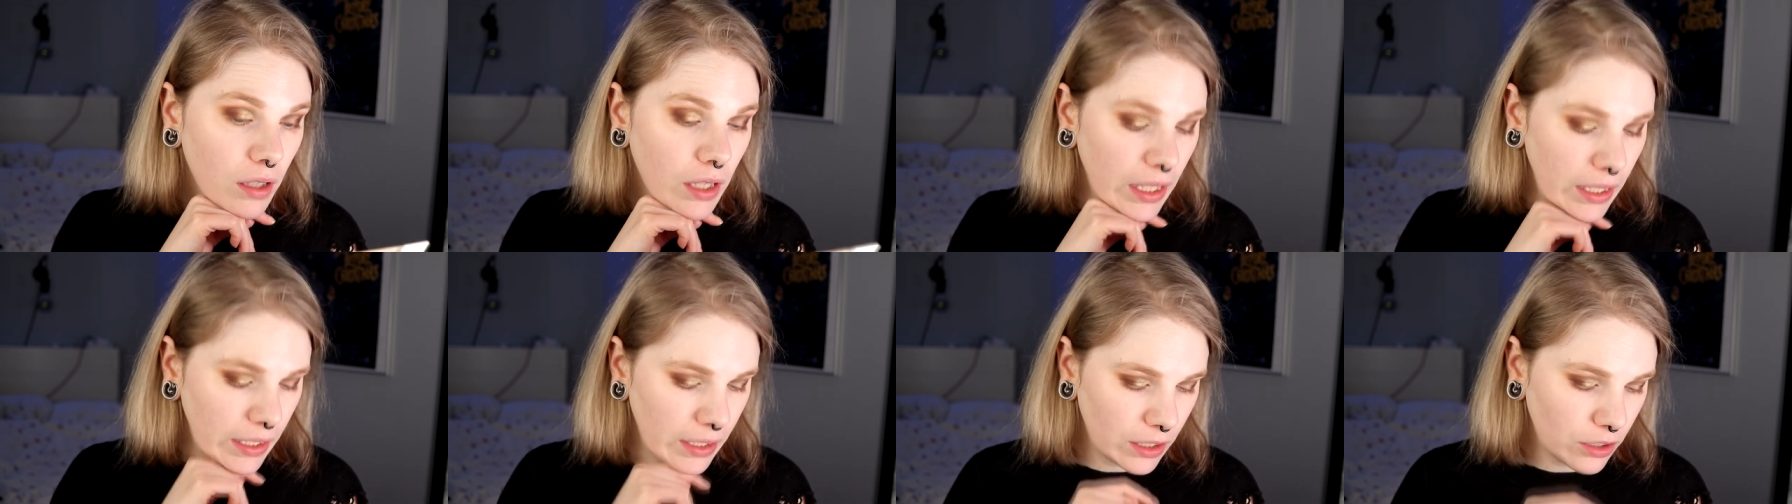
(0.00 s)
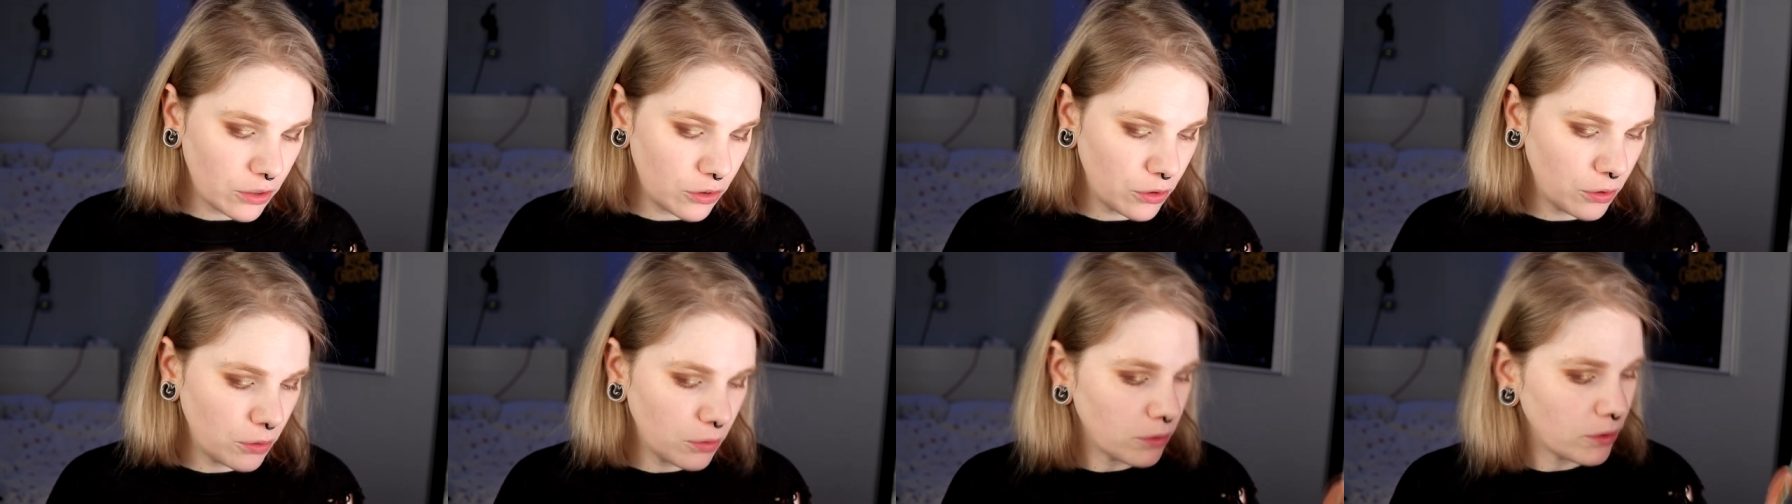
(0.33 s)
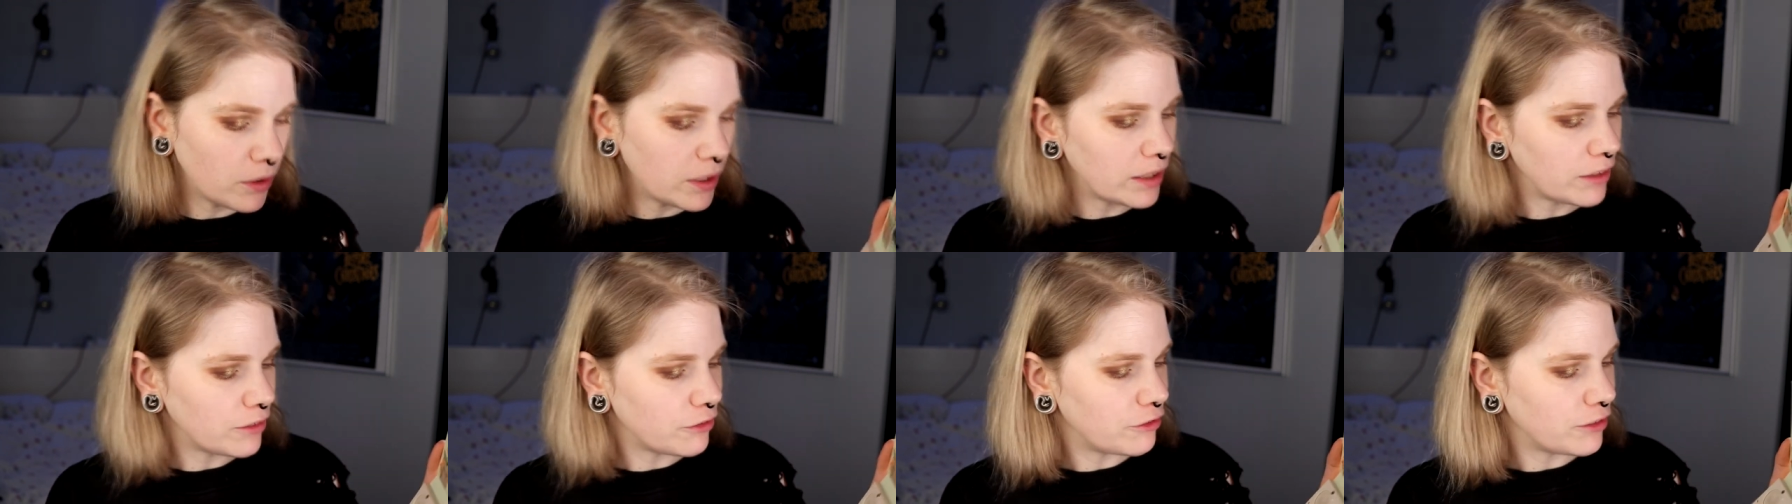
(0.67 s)
And I do
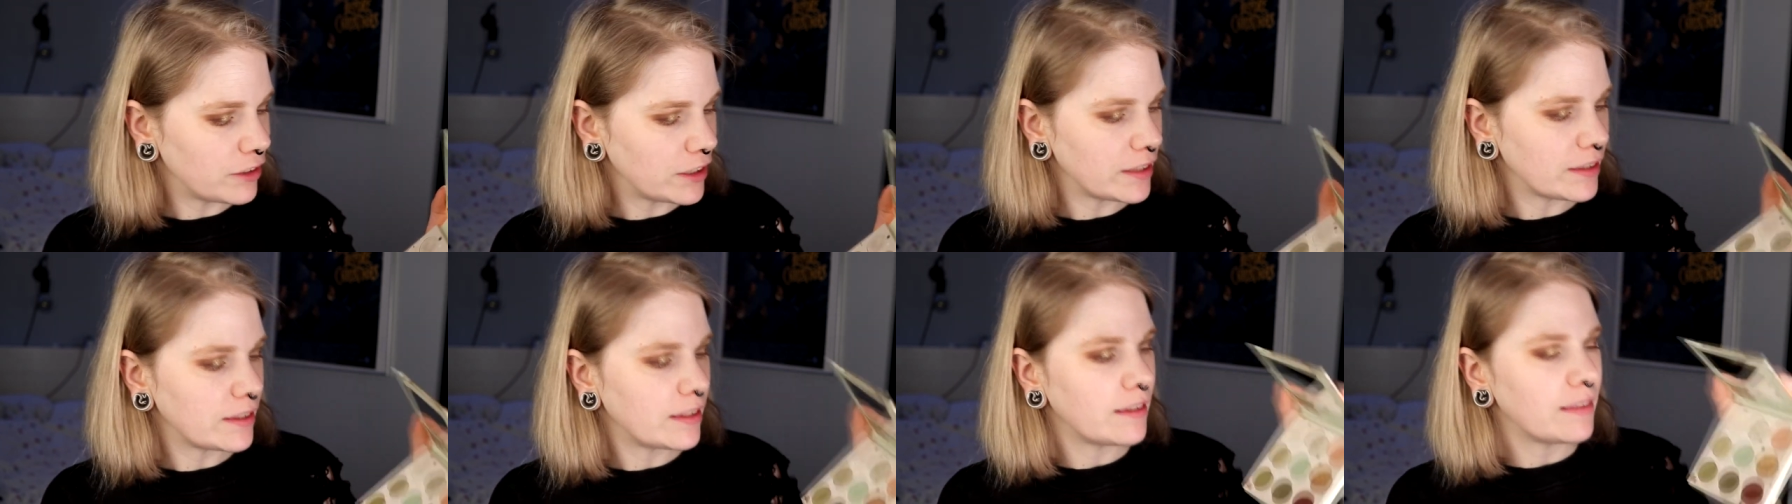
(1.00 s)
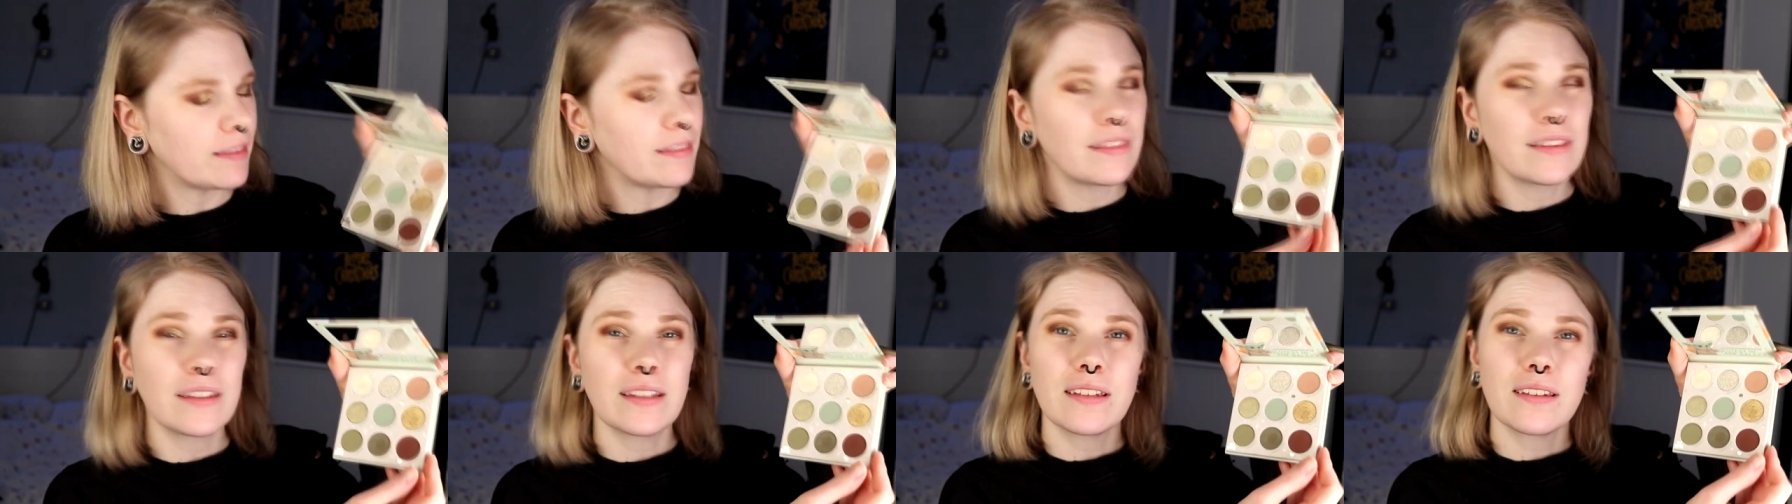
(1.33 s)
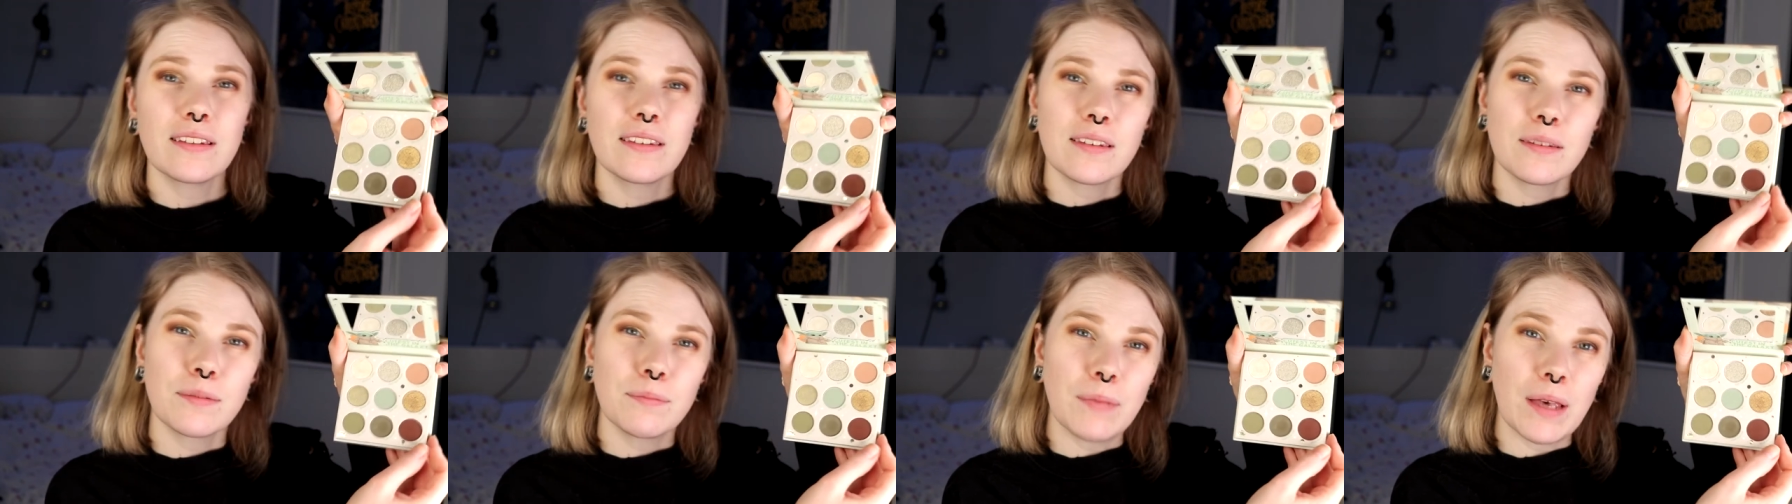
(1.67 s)
really think that
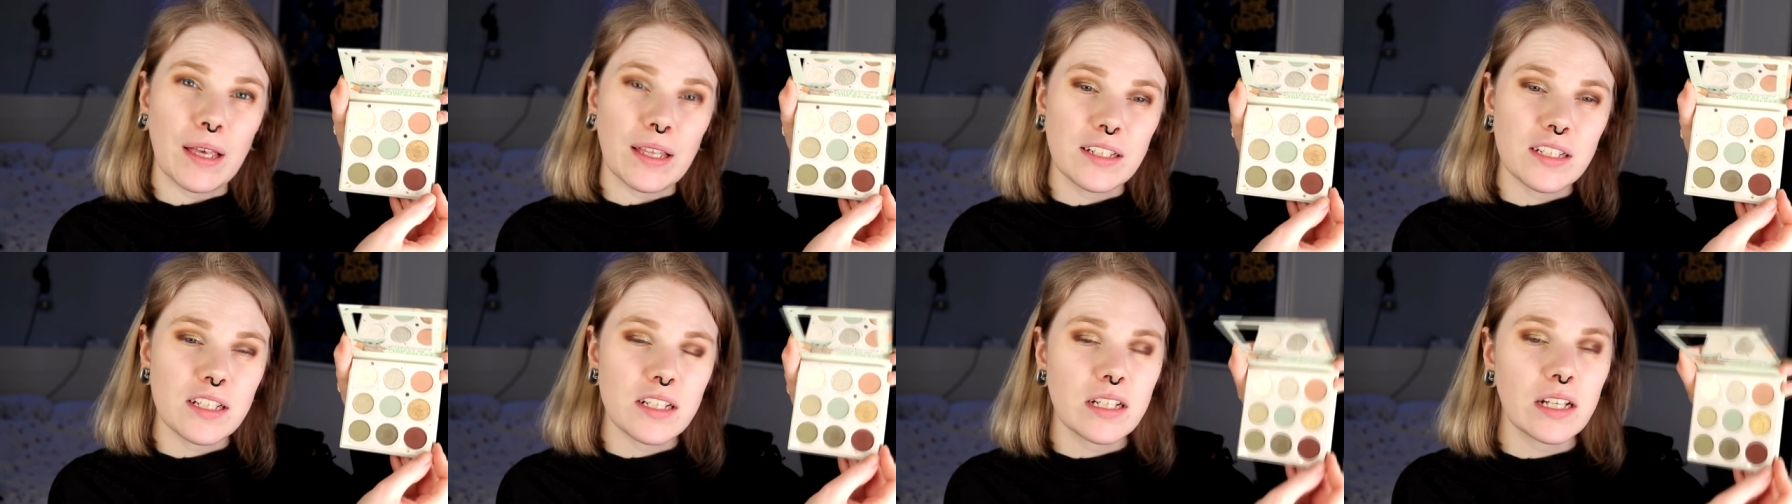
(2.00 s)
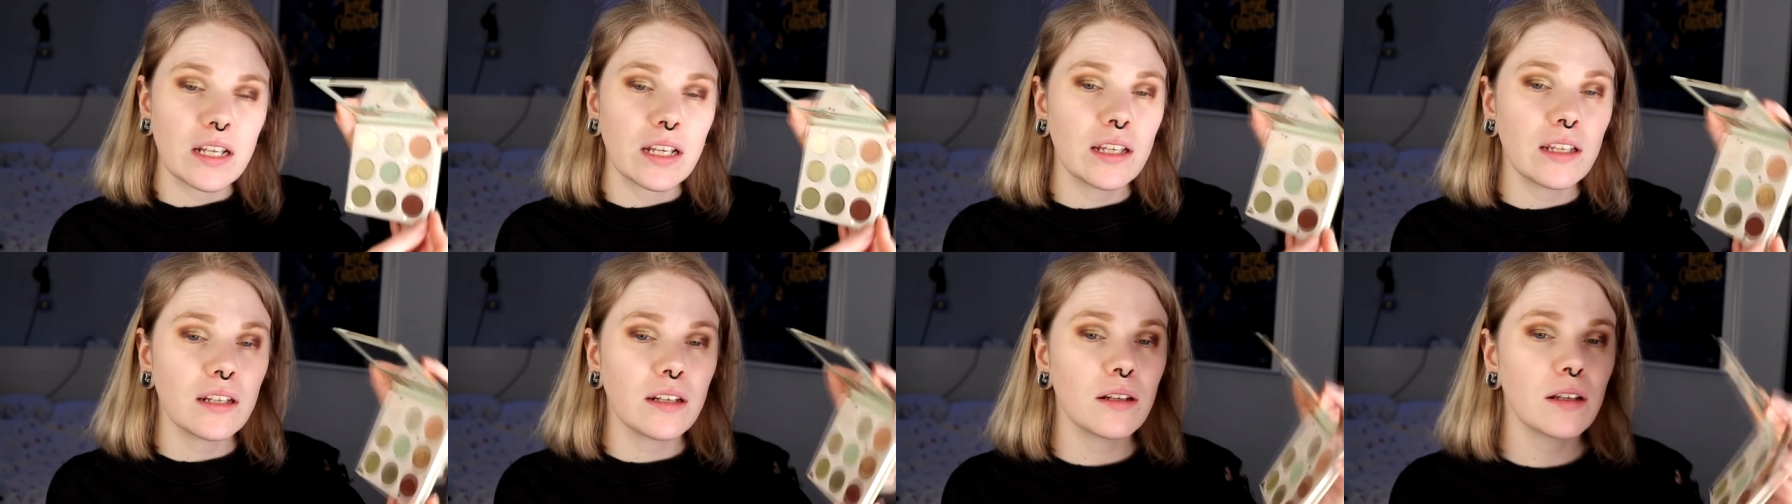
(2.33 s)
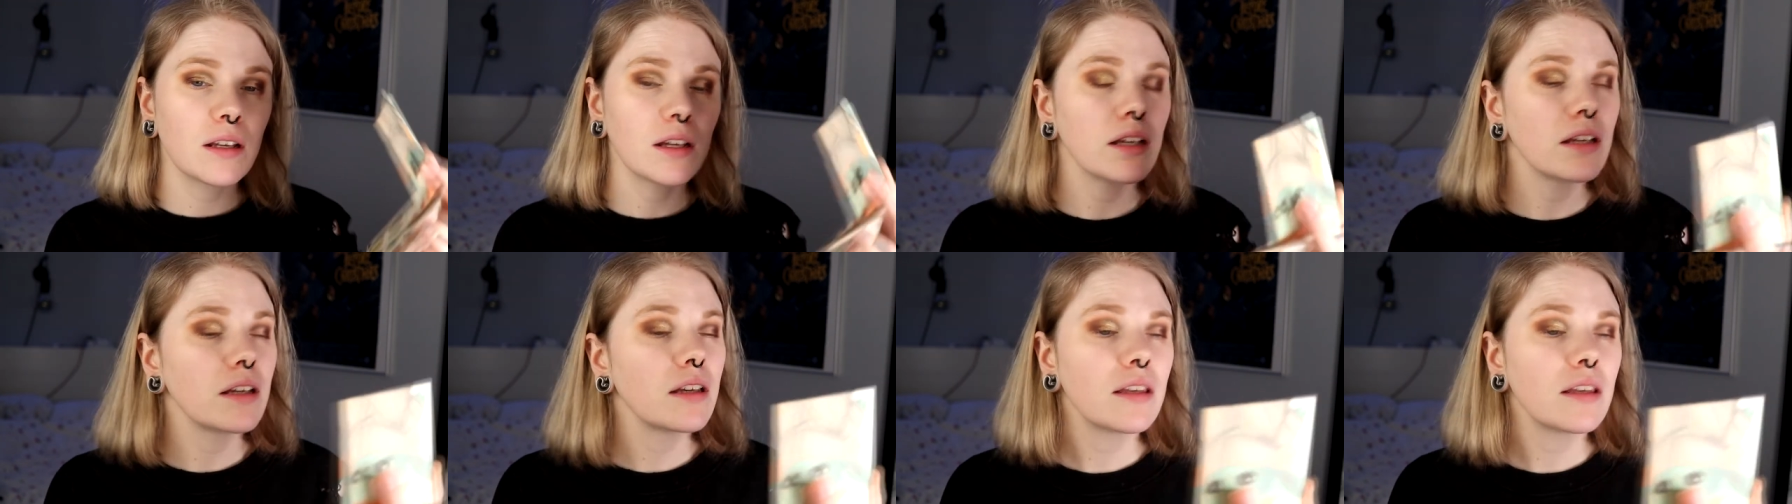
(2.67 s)
this matte shade